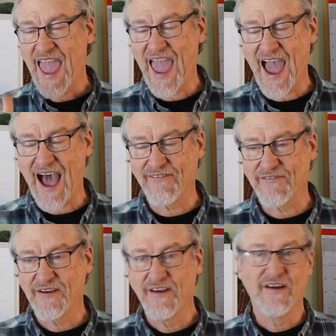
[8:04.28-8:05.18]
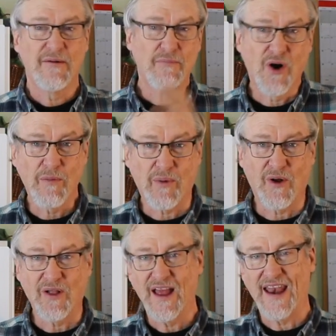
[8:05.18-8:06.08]
half
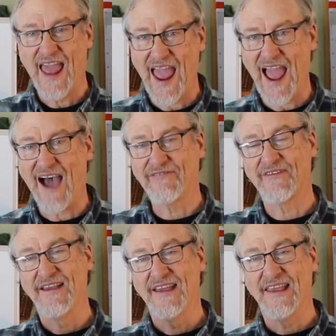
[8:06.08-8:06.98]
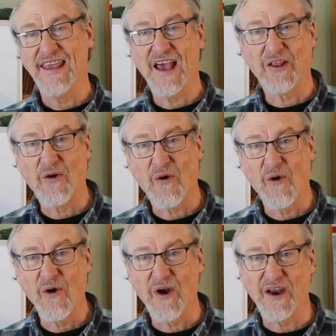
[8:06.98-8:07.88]
purple and half
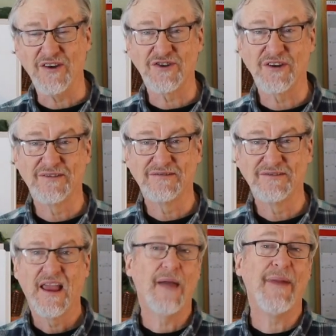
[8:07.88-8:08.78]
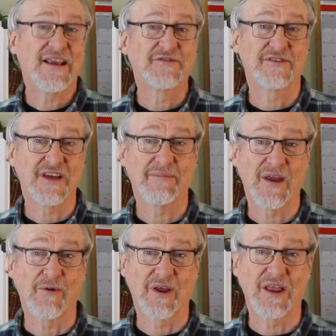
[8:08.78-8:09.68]
yellow-orange. It makes for
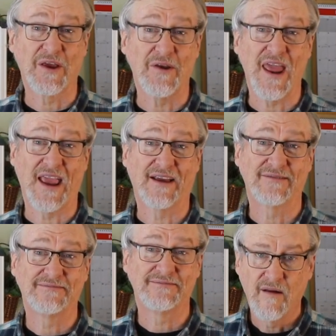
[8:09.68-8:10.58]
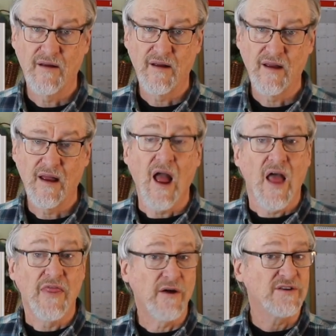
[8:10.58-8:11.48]
something really unique.
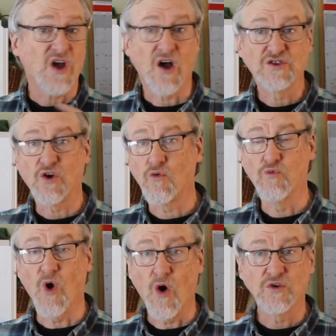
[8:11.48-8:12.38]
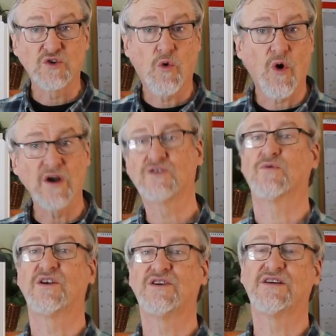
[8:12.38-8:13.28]
There is also rose quartz,
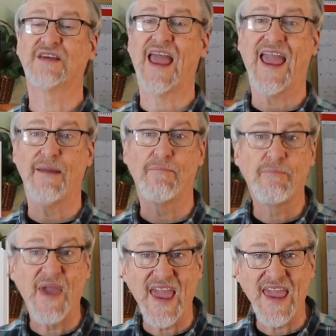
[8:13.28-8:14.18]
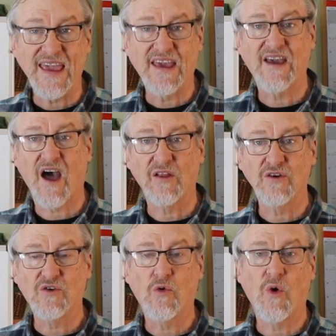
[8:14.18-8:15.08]
which is a pink
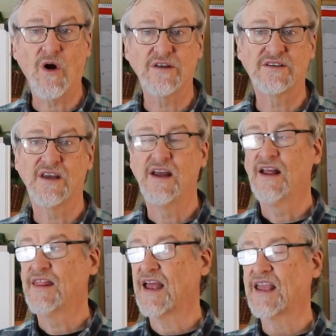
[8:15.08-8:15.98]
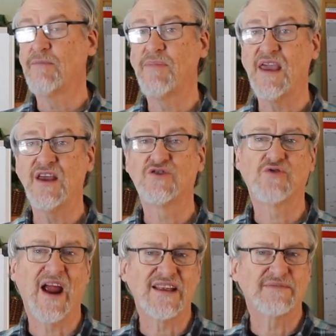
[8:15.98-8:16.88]
colored quartz that can be
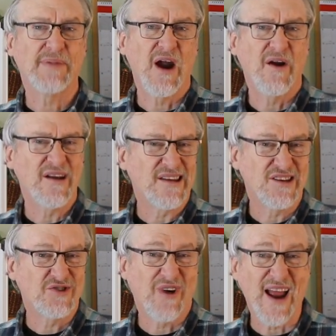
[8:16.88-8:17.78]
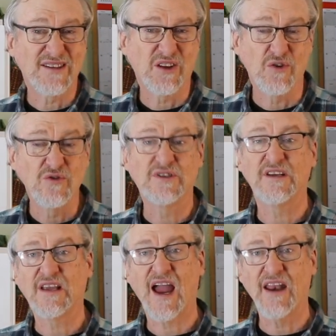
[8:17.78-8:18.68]
transparent to
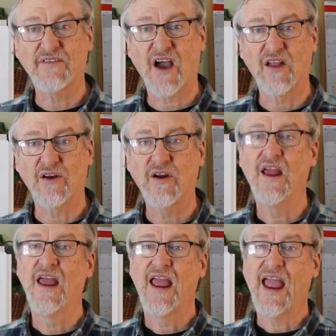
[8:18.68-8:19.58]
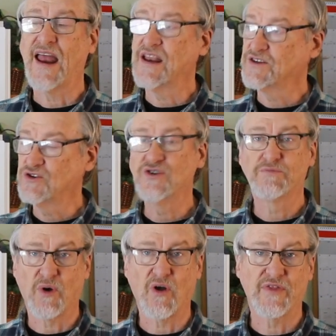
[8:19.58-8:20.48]
translucent kind of color and is
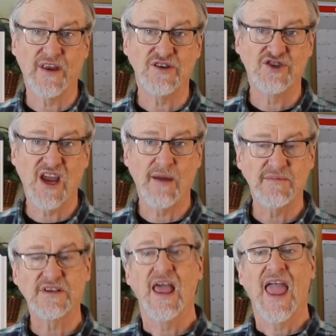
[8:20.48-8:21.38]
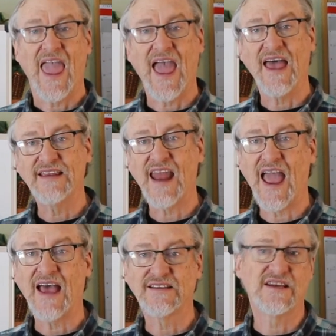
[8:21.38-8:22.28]
used both in gems and
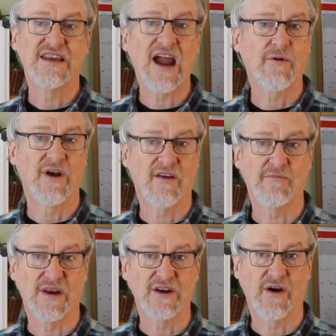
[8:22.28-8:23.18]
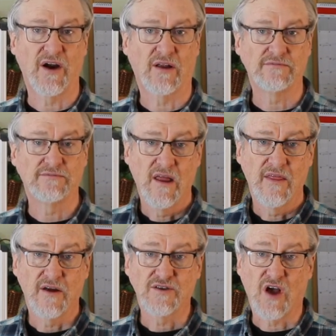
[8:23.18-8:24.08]
as a decorative material.
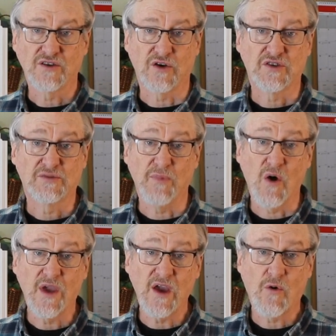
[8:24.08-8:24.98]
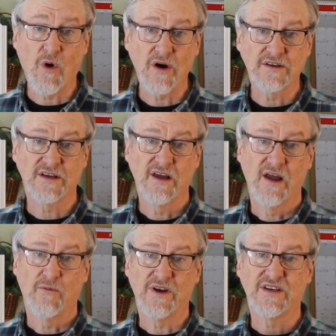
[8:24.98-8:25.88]
There's also smoky quartz,
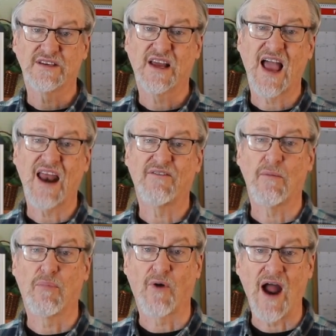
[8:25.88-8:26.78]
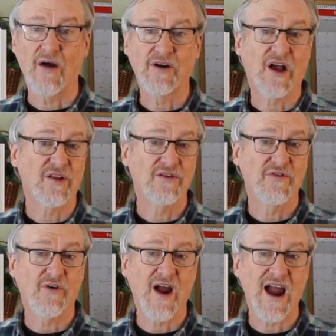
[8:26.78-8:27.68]
which is a kind of a brown colored
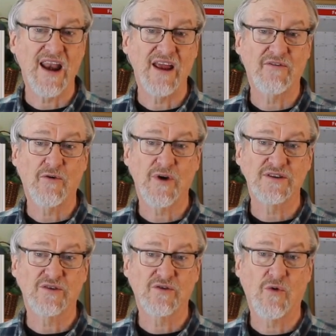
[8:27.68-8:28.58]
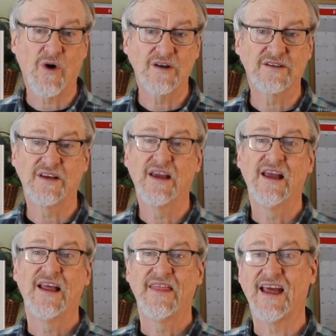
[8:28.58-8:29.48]
variety of crystal quartz
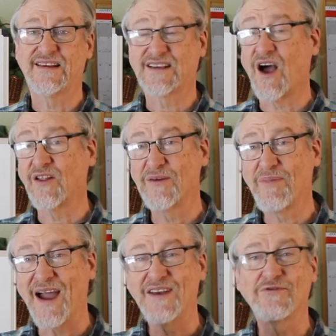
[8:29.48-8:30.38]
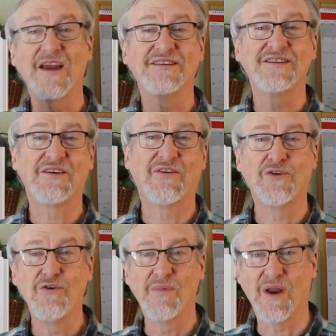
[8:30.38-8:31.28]
that's colored by traces of
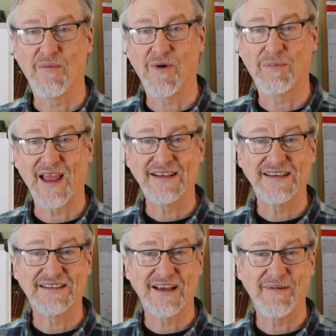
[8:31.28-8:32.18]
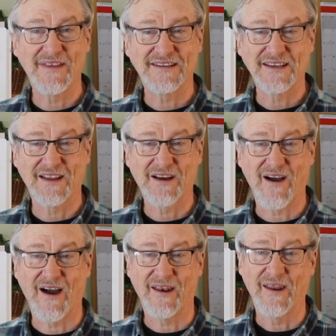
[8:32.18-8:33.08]
aluminum replacing some of the
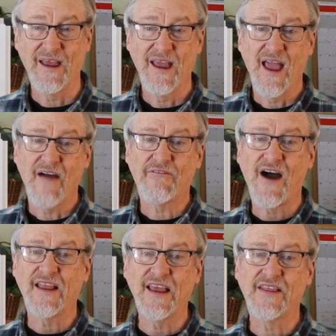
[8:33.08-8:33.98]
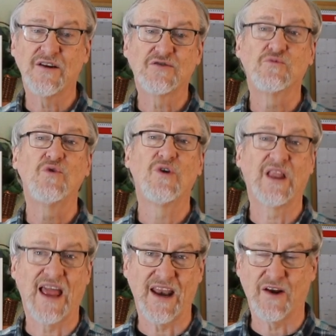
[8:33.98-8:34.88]
silicon. And finally, there's
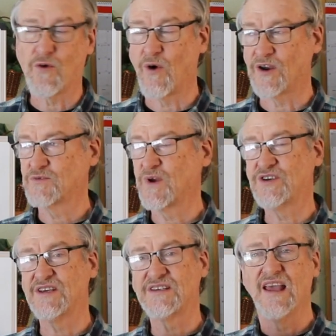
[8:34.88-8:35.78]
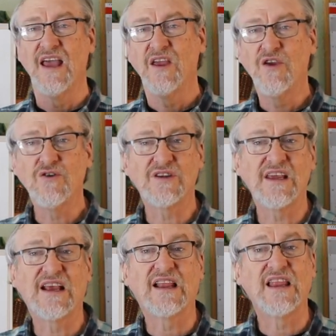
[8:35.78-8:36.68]
rutilated quartz, which is
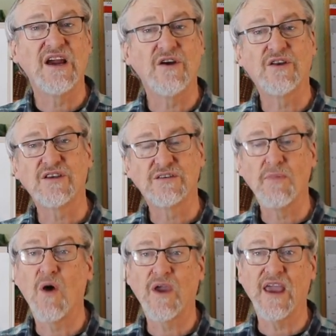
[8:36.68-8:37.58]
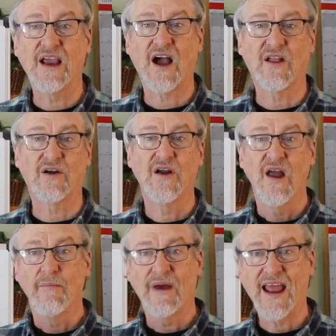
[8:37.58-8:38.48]
usually clear to smoky in color,
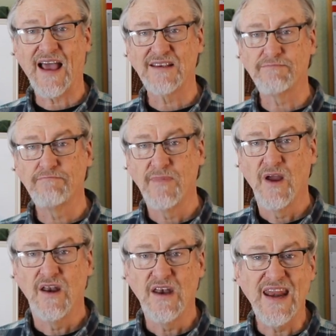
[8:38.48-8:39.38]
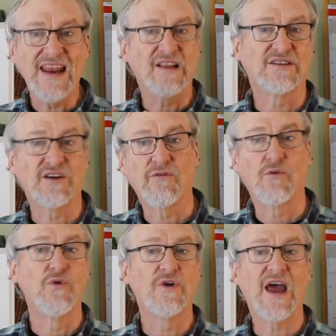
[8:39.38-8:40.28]
but has needles of
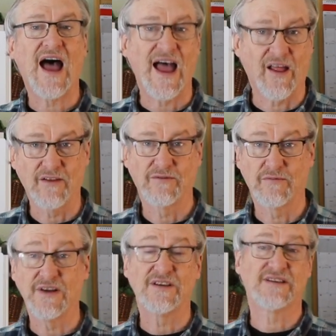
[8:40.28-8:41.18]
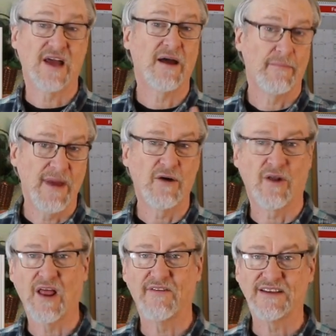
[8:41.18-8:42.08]
rutile, which is a
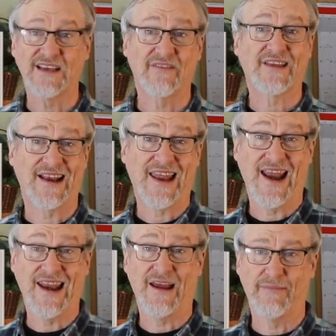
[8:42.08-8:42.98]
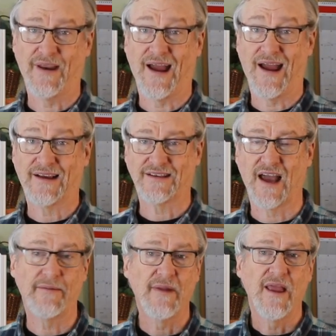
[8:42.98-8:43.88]
mineral of itself, titanium
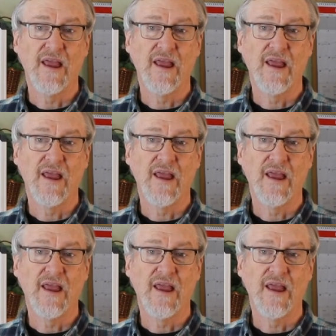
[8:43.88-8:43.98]
dioxide,